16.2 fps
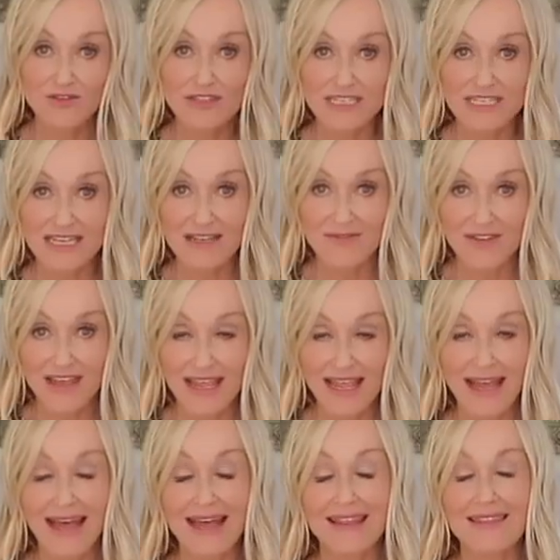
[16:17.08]
off the
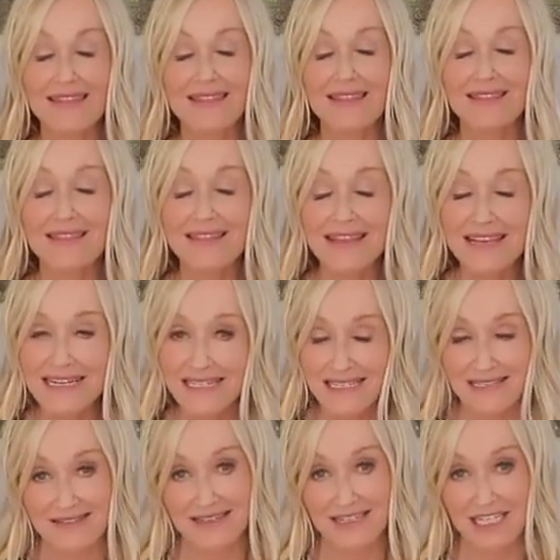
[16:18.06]
TV at
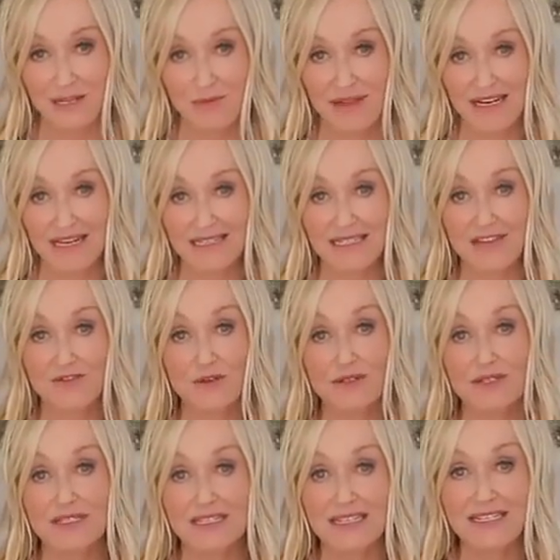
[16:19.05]
least 30 minutes, if
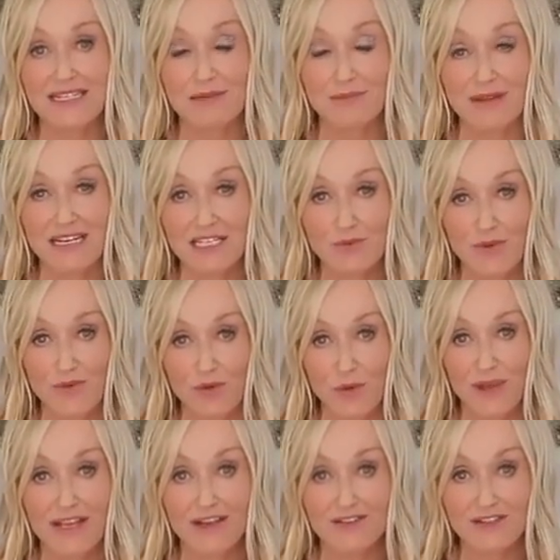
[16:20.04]
not 60 minutes
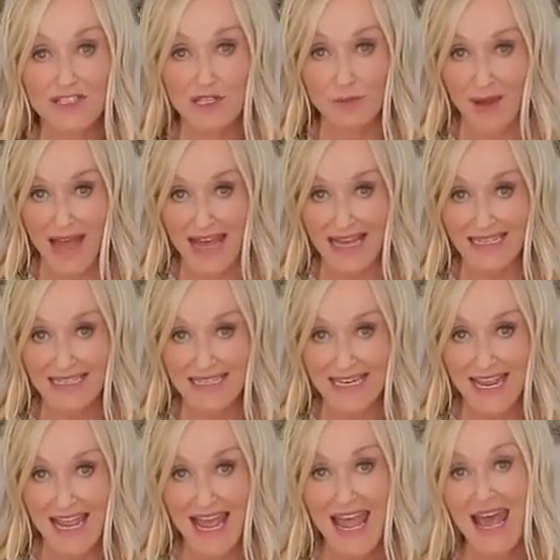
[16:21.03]
before he goes to bed
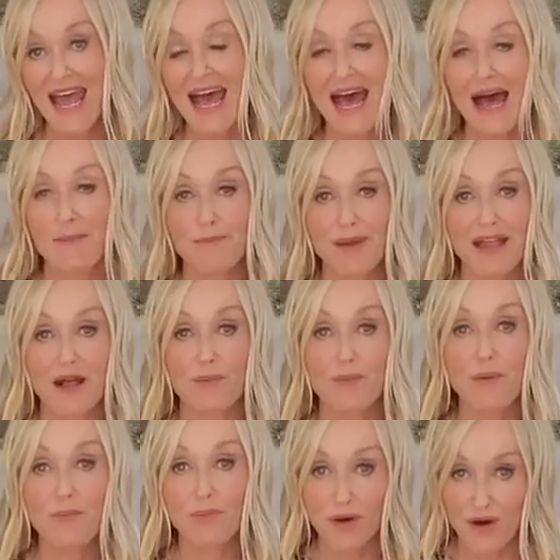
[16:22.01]
and pick
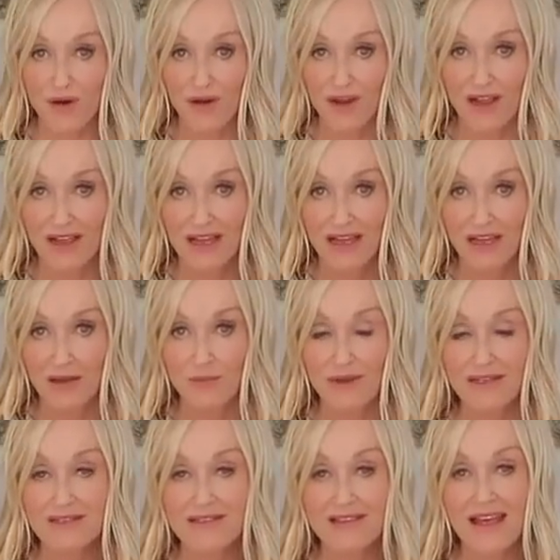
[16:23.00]
up a book,
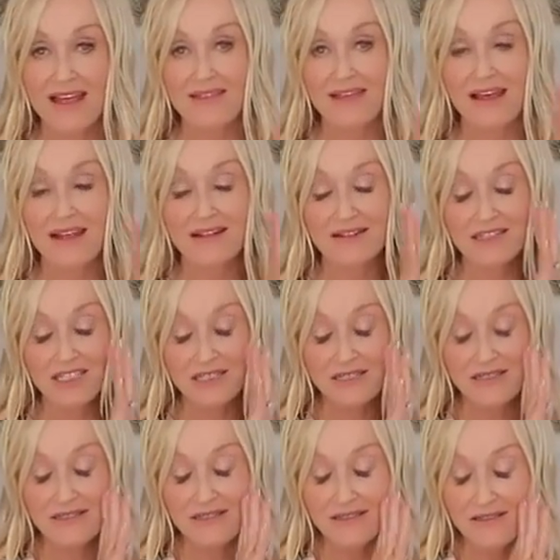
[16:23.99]
because then that'll
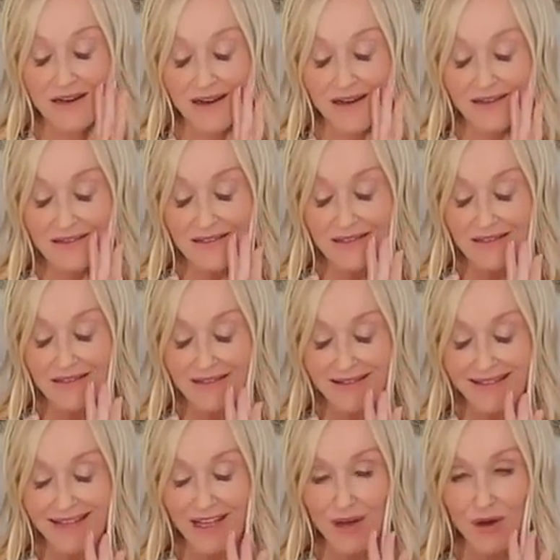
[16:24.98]
just start
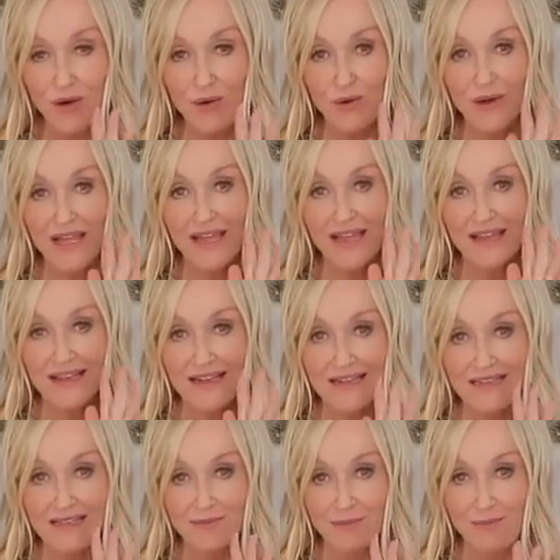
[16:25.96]
slowing
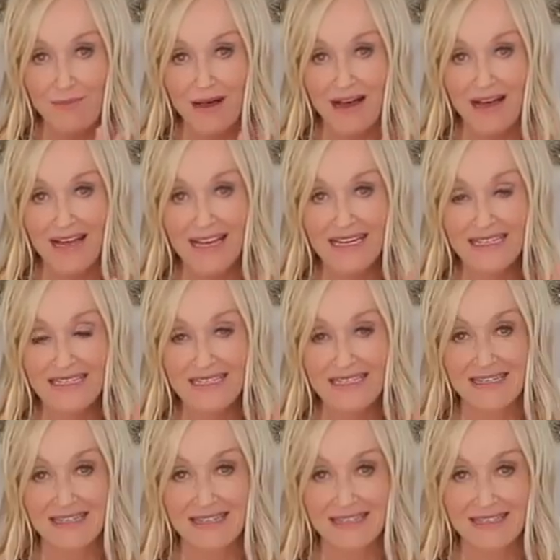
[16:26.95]
his
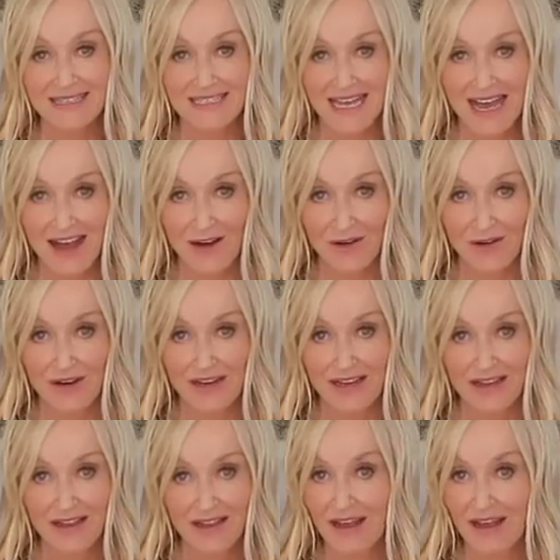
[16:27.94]
mind down.
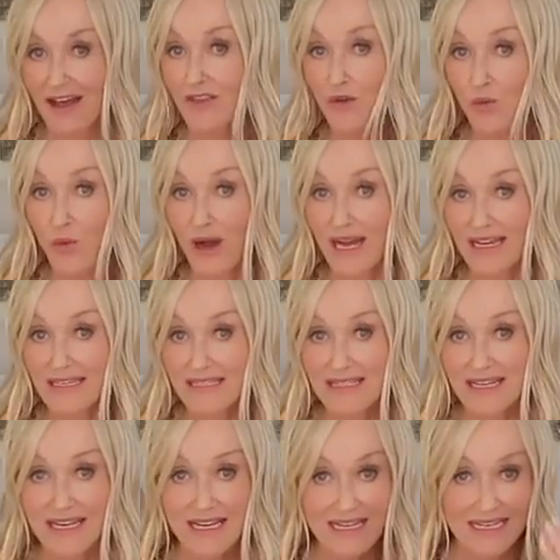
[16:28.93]

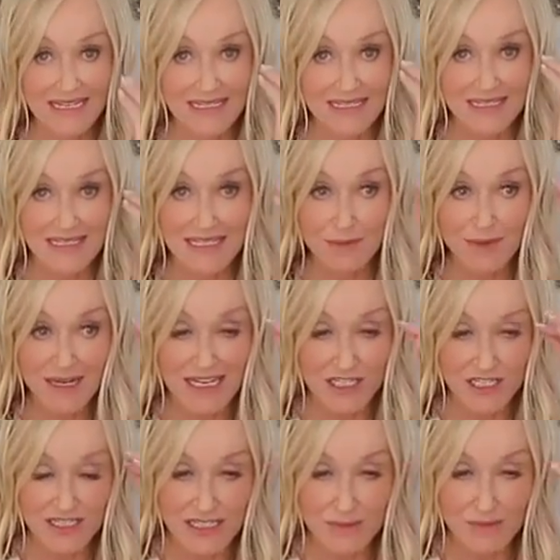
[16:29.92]
Otherwise, he's
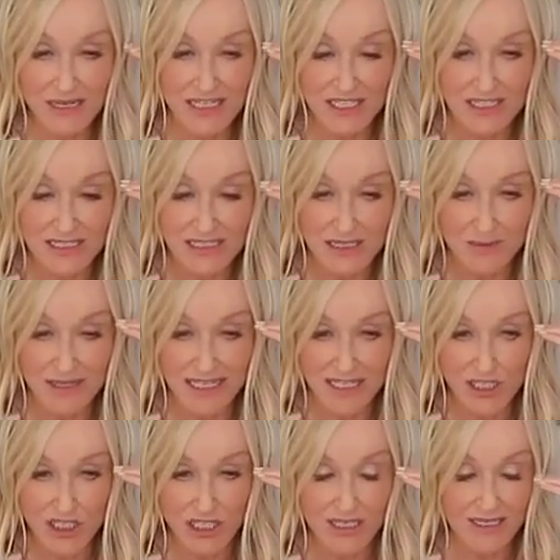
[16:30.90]

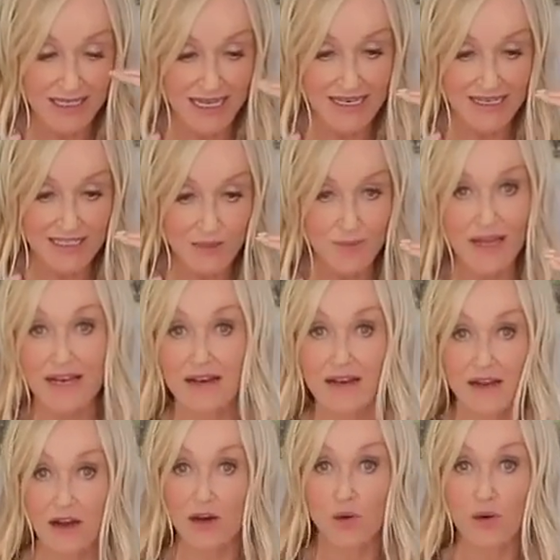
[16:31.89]
stimulation, get into bed
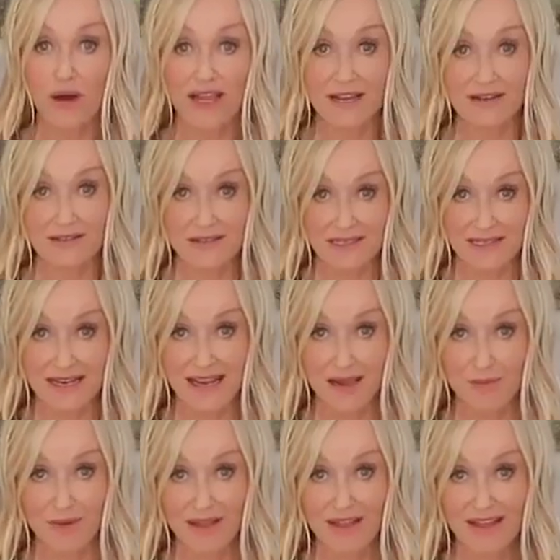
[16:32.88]
and, oh, I can't
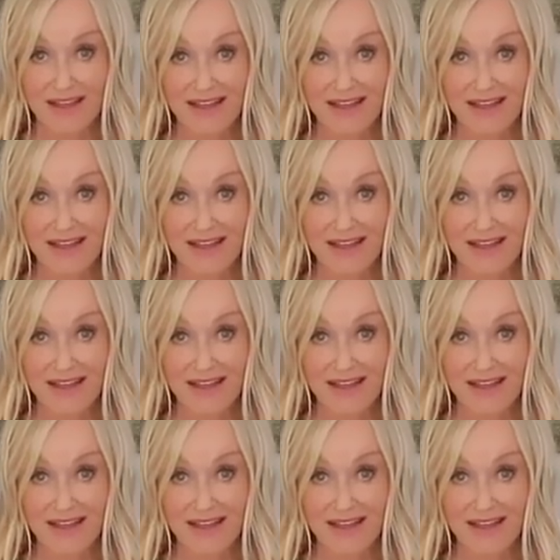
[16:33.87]
sleep.